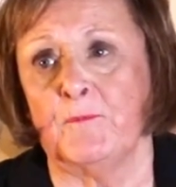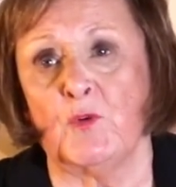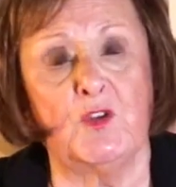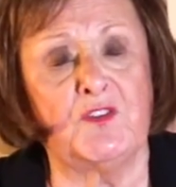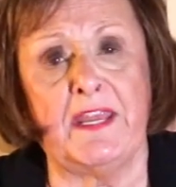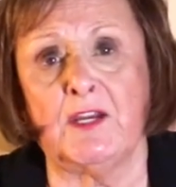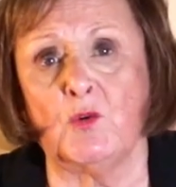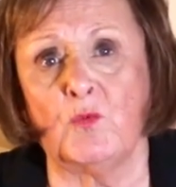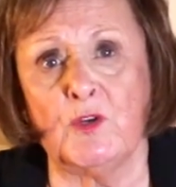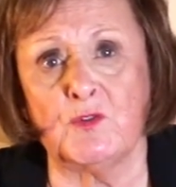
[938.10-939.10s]
or you take
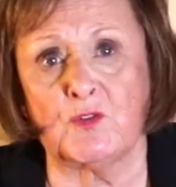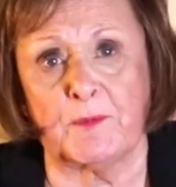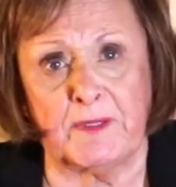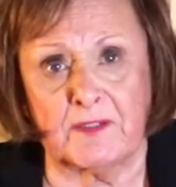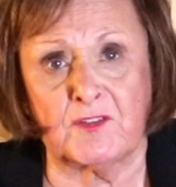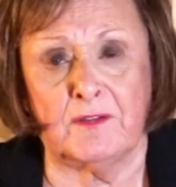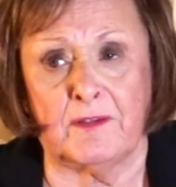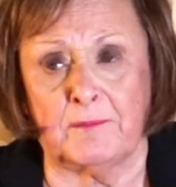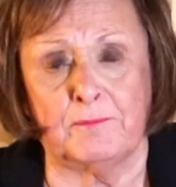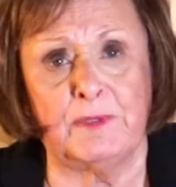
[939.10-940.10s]
a road trip,
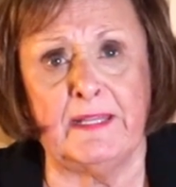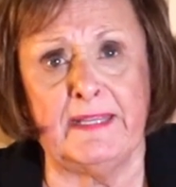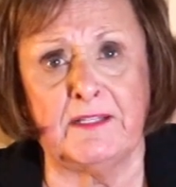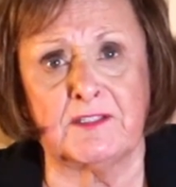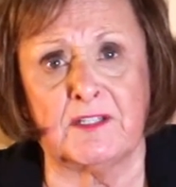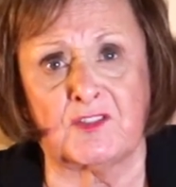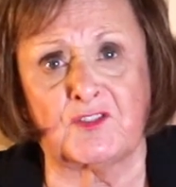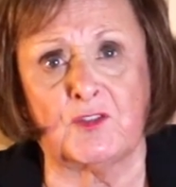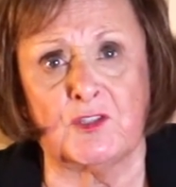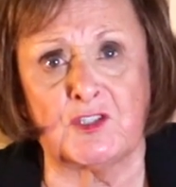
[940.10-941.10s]
a planned
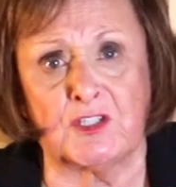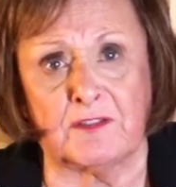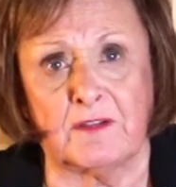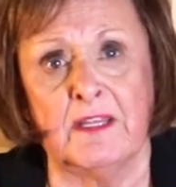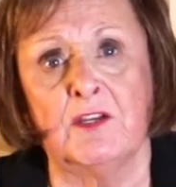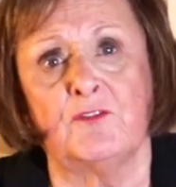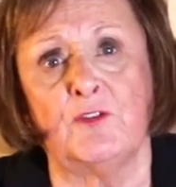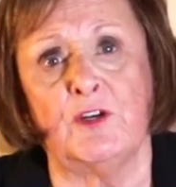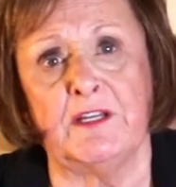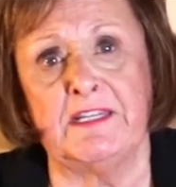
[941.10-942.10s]
excursion
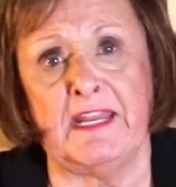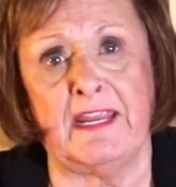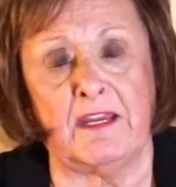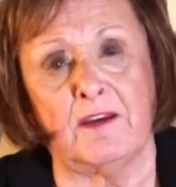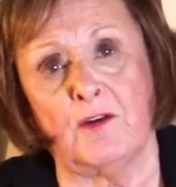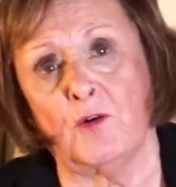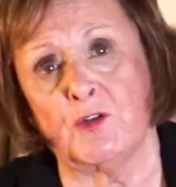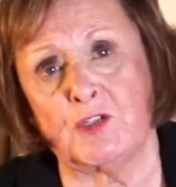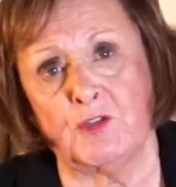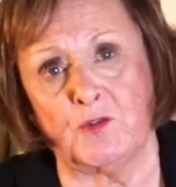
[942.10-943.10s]
for a day
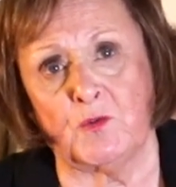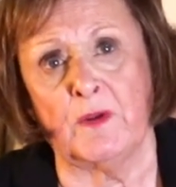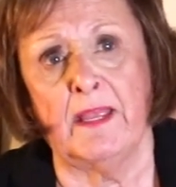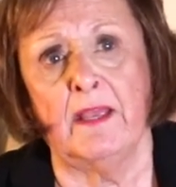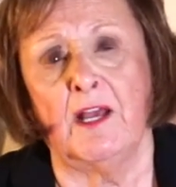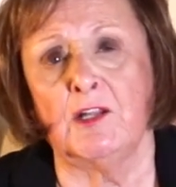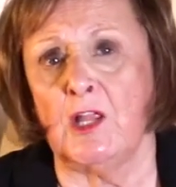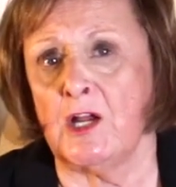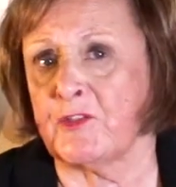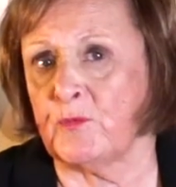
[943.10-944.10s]
or two
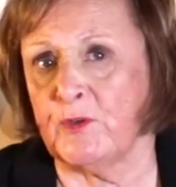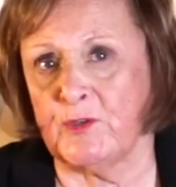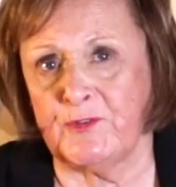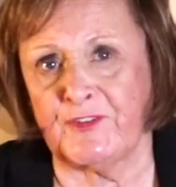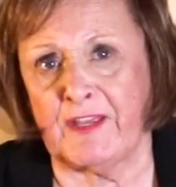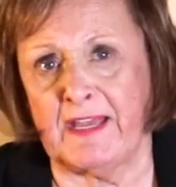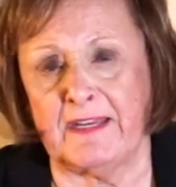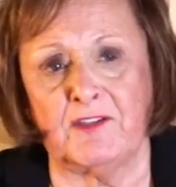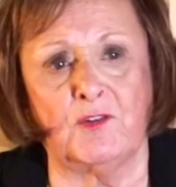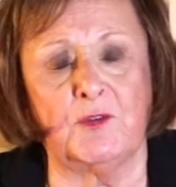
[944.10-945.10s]
along the
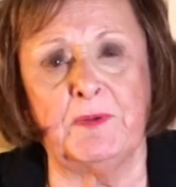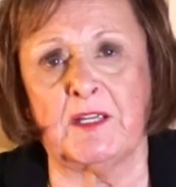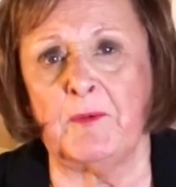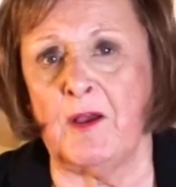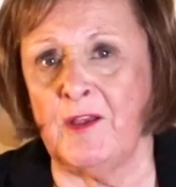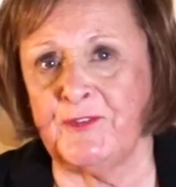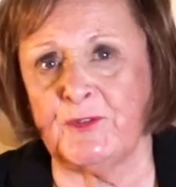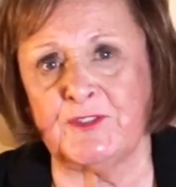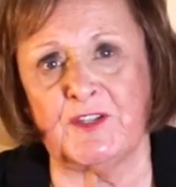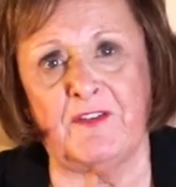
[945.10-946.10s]
roadside, you can pick up all
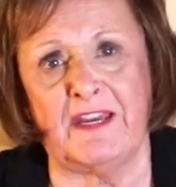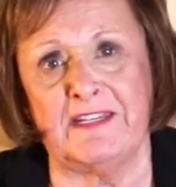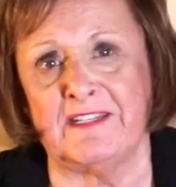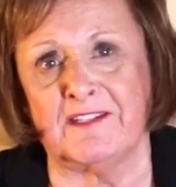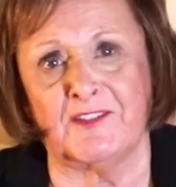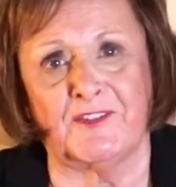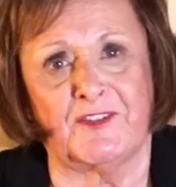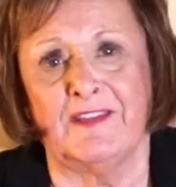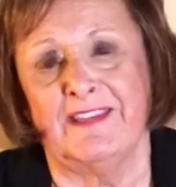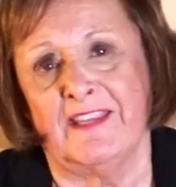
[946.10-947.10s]
sorts of
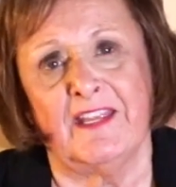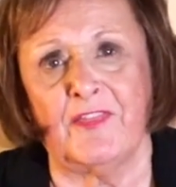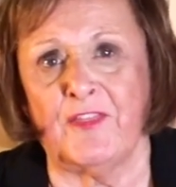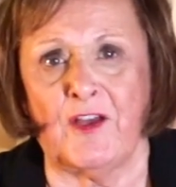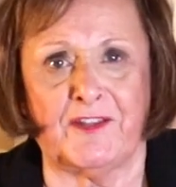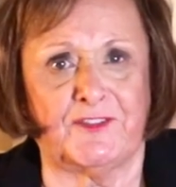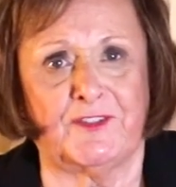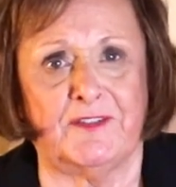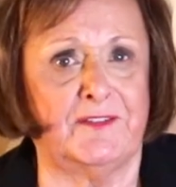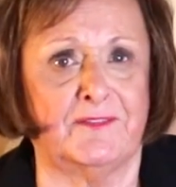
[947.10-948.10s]
ideas and
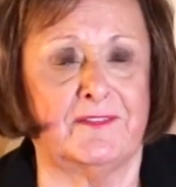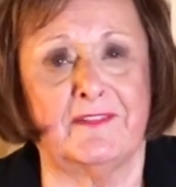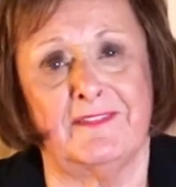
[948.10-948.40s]
thoughts. And